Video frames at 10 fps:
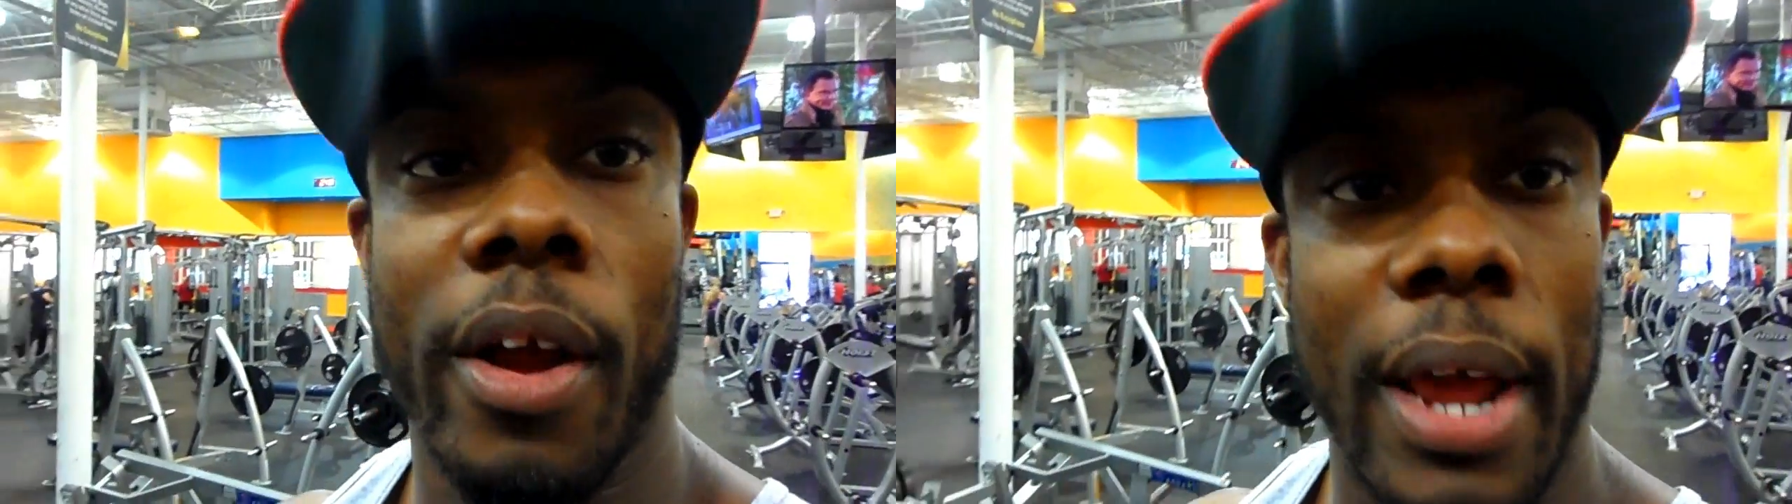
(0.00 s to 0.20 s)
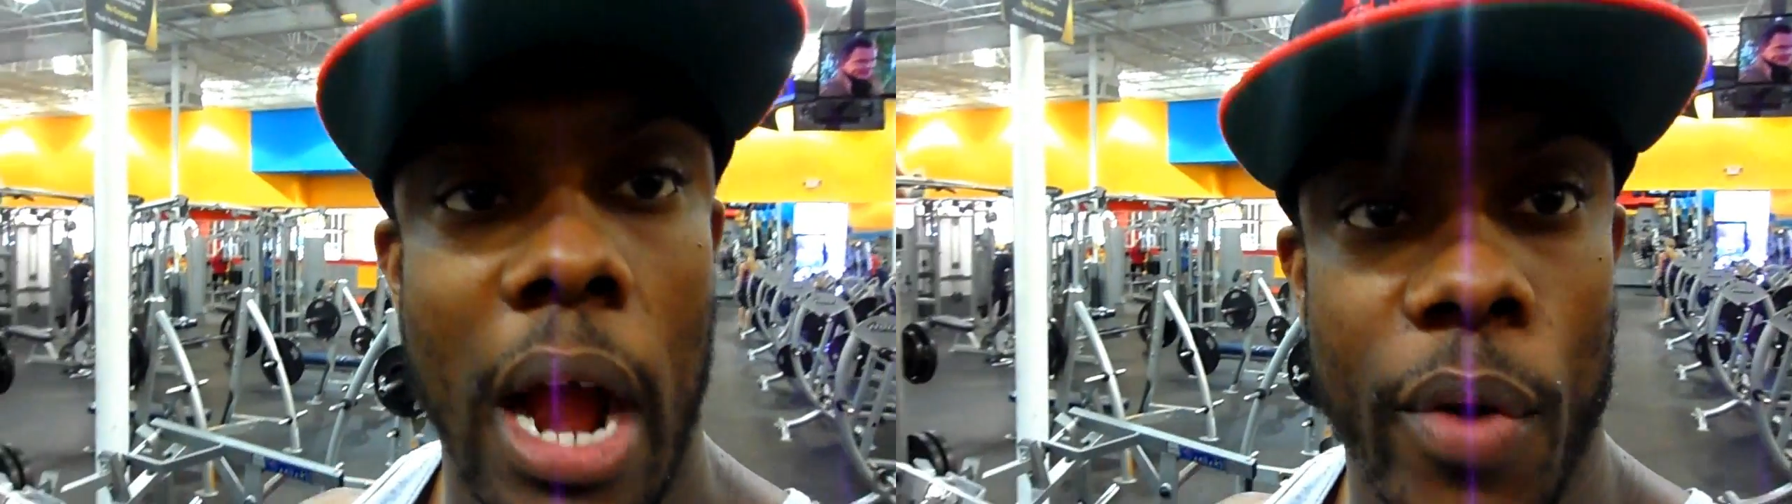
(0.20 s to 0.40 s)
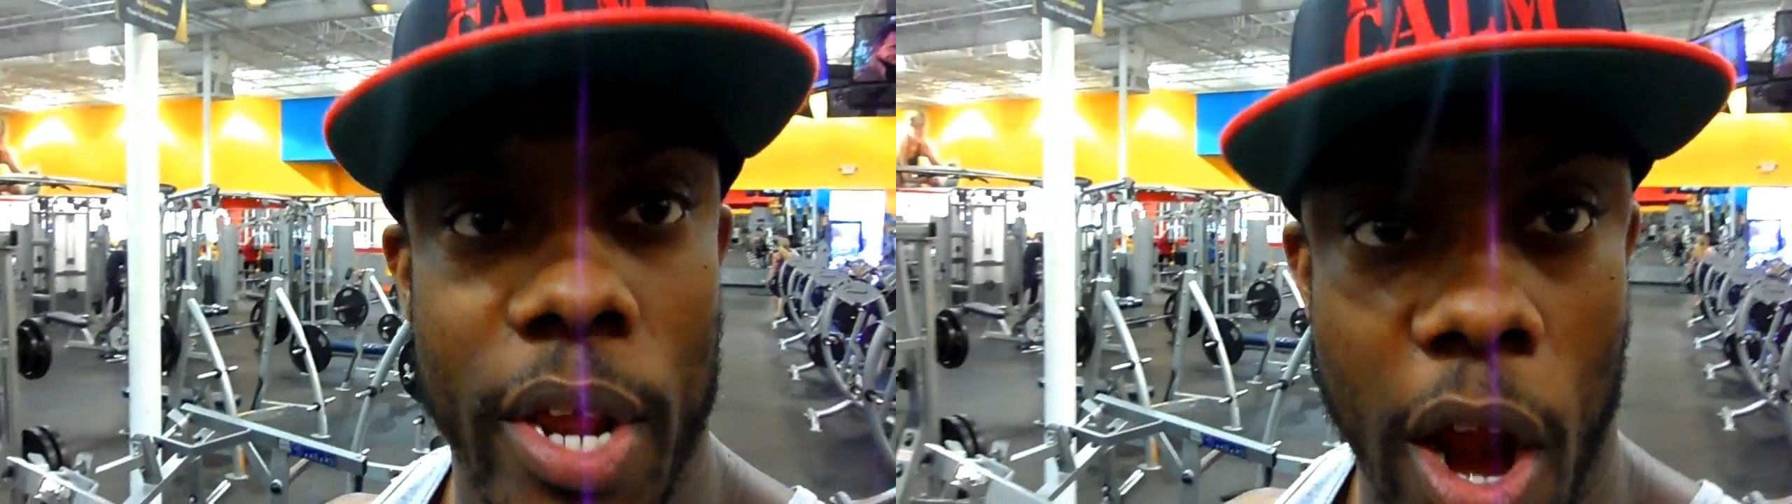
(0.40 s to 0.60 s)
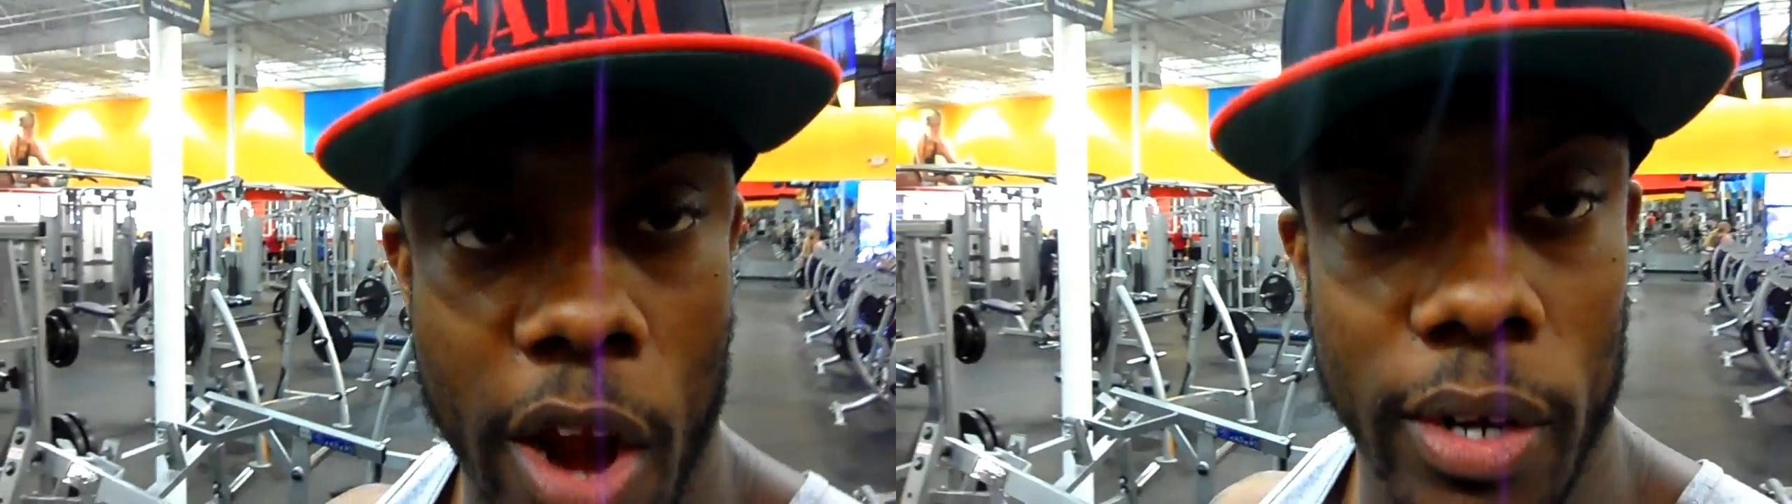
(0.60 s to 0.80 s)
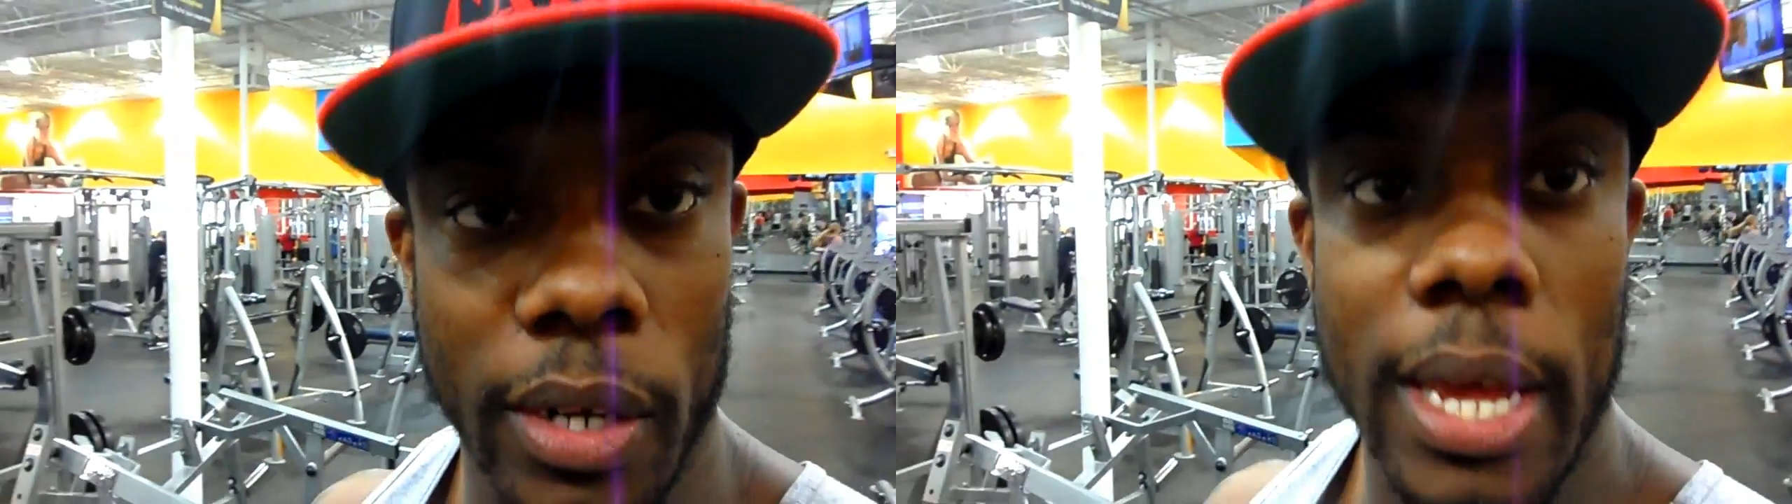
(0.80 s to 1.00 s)
They already
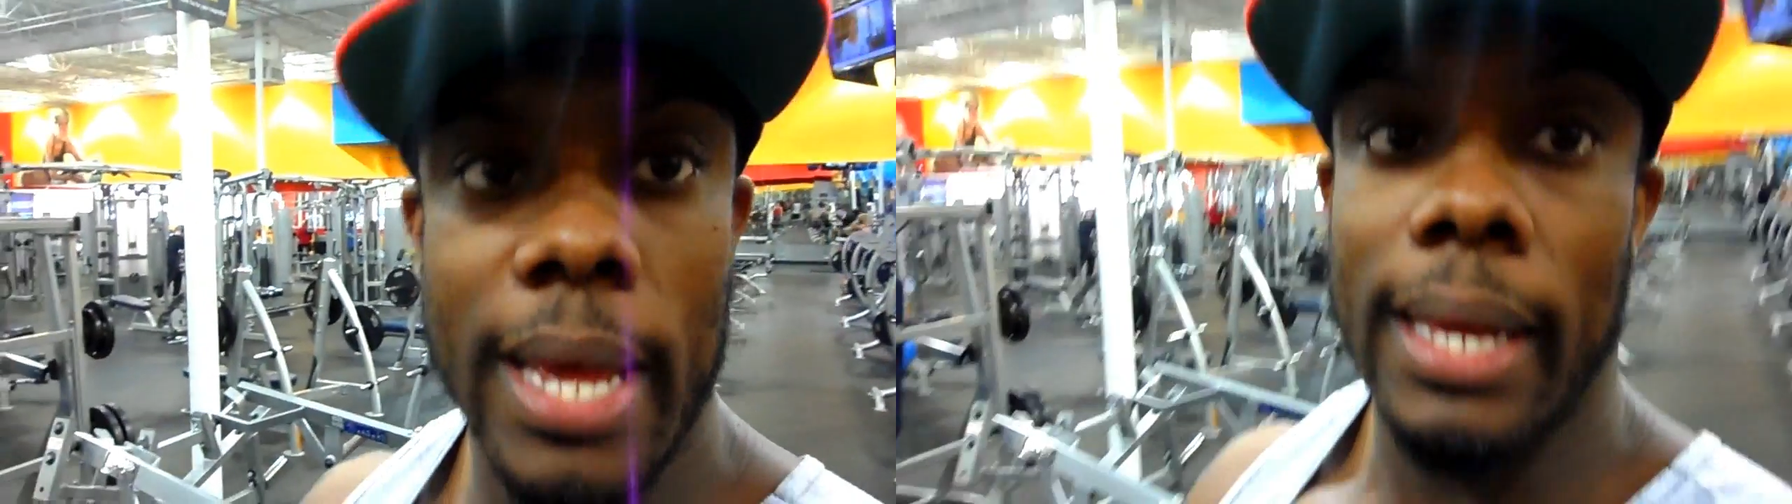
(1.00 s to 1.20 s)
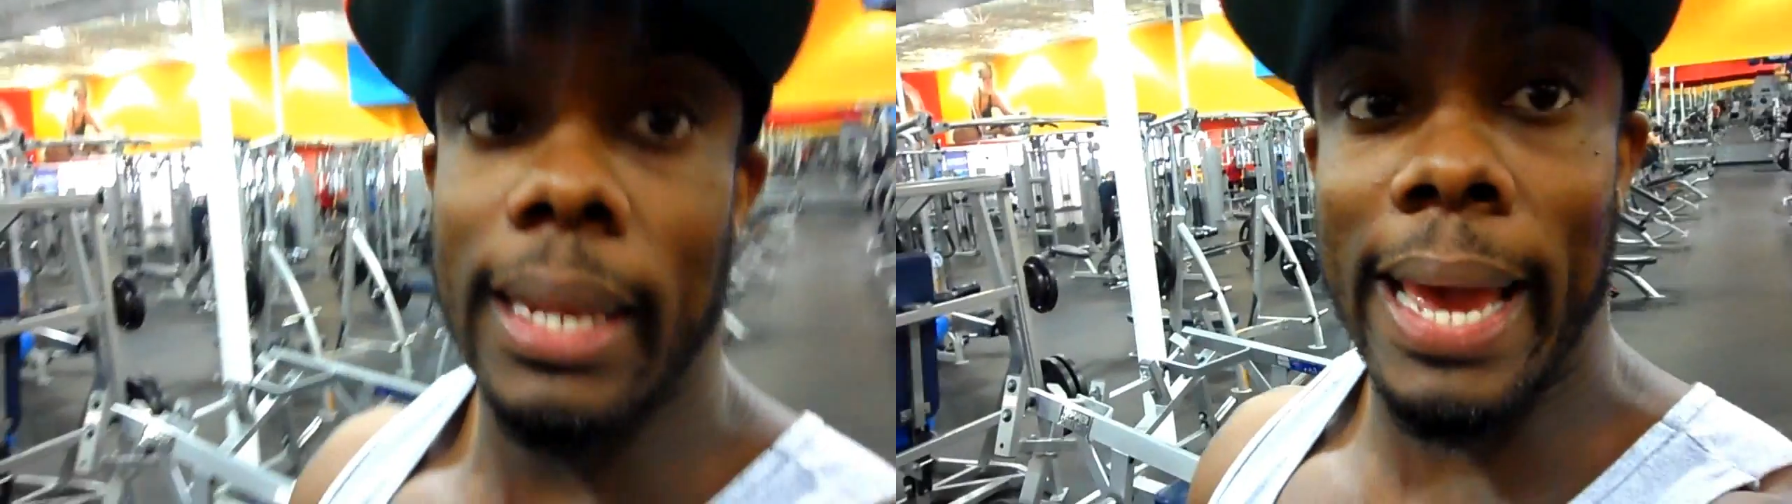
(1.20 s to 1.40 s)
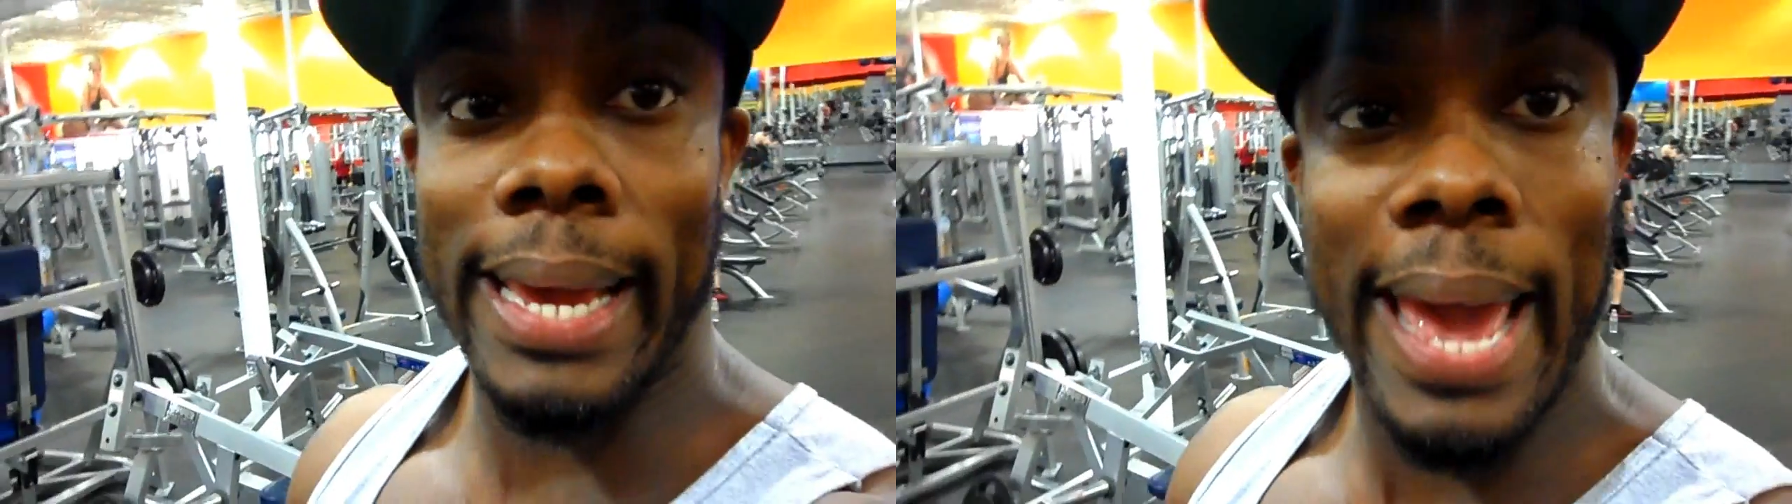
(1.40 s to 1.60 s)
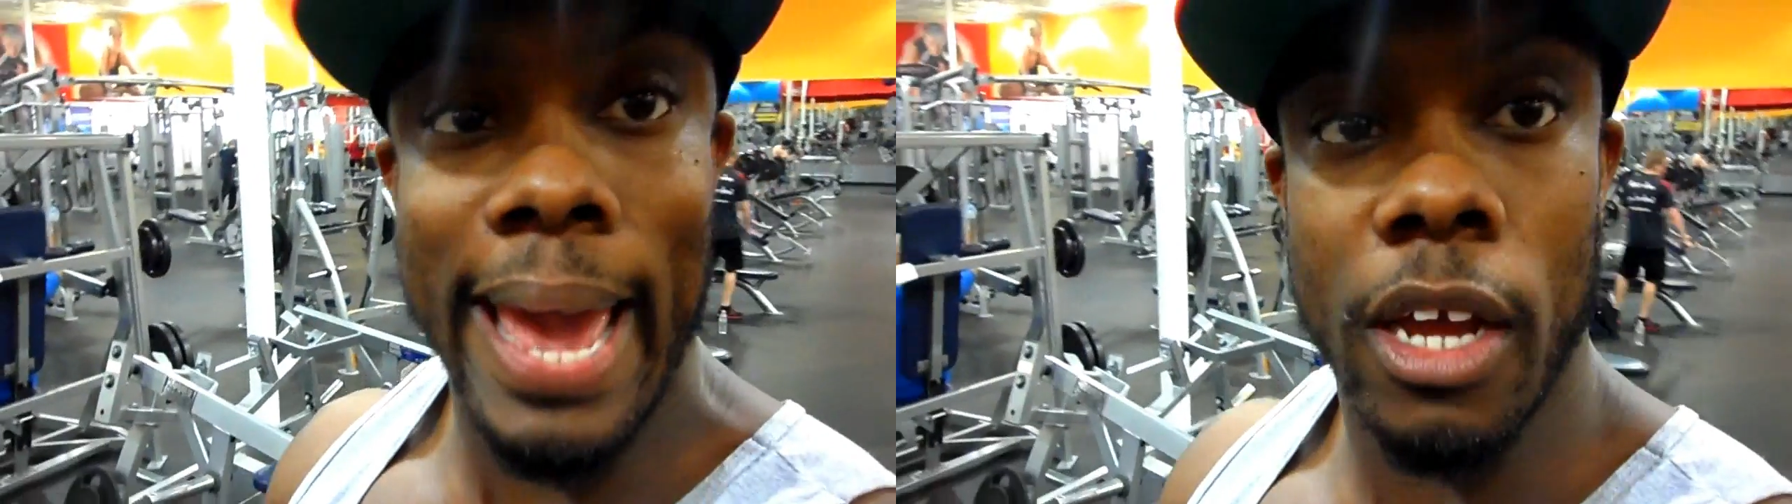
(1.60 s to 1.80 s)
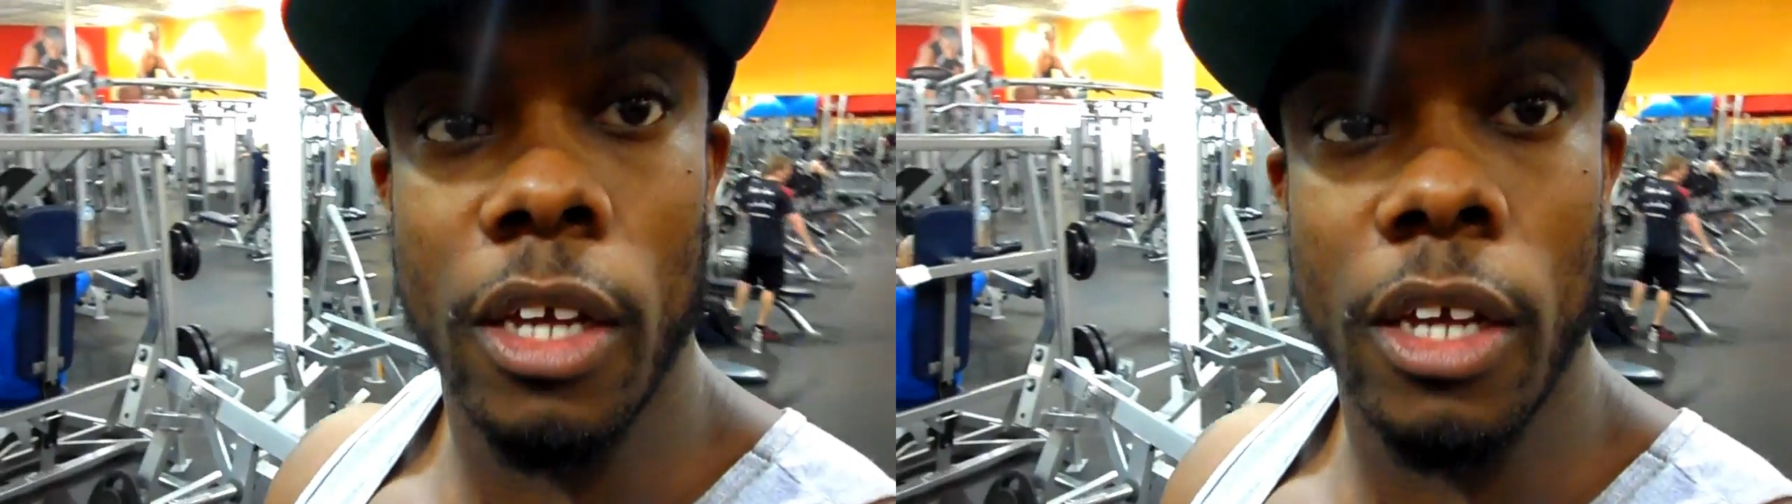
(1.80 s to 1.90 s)
hurting like heck.